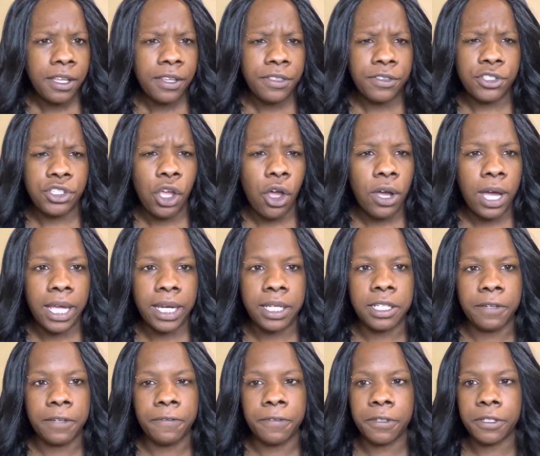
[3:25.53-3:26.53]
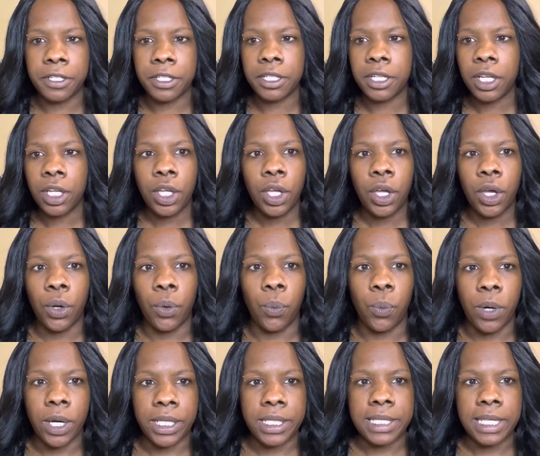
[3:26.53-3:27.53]
There's all kind of different
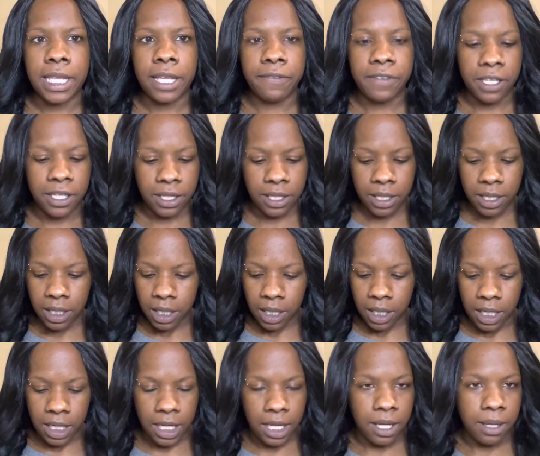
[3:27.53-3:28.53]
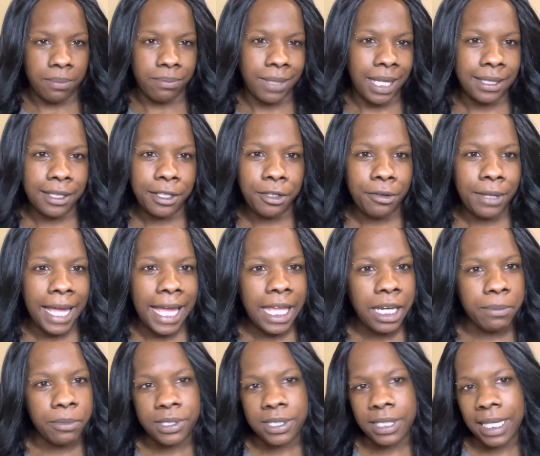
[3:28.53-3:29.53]
ones of it, like little
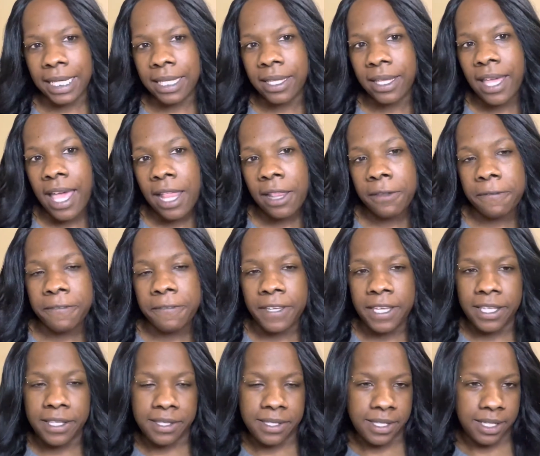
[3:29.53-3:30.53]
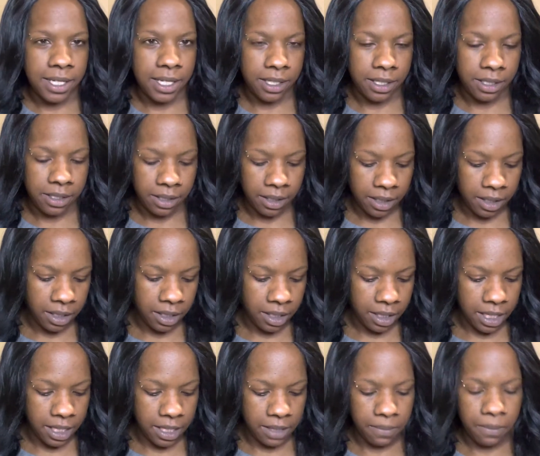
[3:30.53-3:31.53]
animals like elephants and
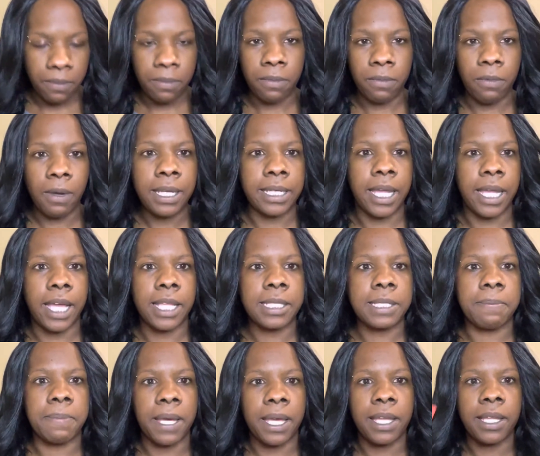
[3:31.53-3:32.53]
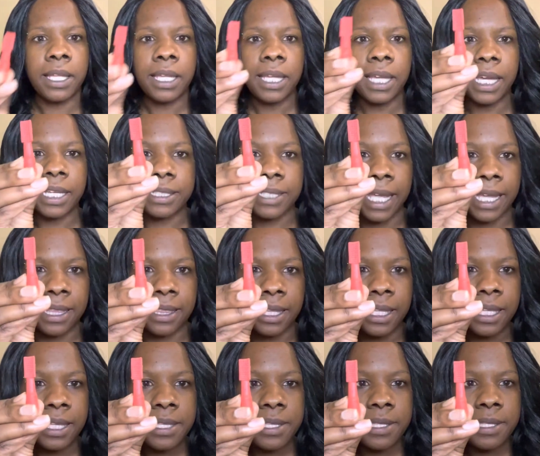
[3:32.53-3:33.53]
whatnots, but it's like
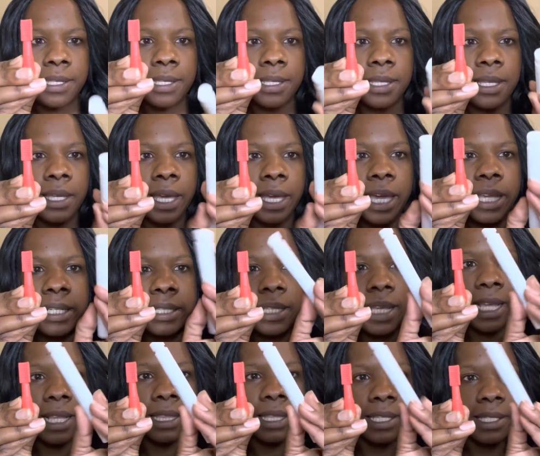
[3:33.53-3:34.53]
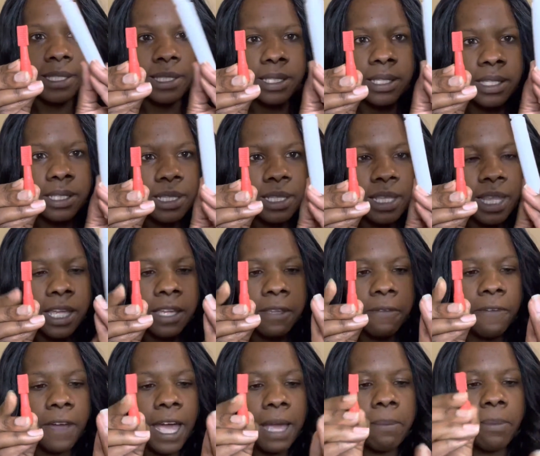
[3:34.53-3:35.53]
this and it's like this, and this is the thing you
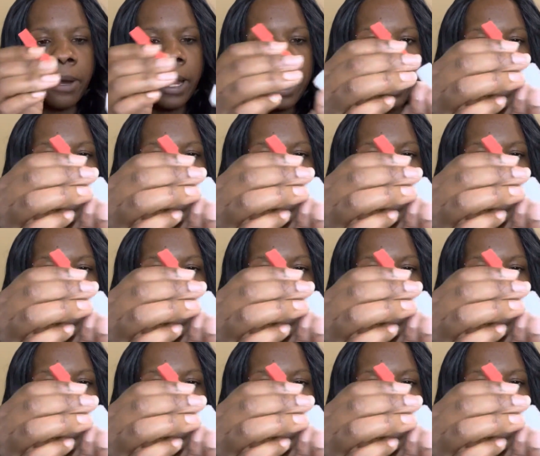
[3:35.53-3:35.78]
vibrate,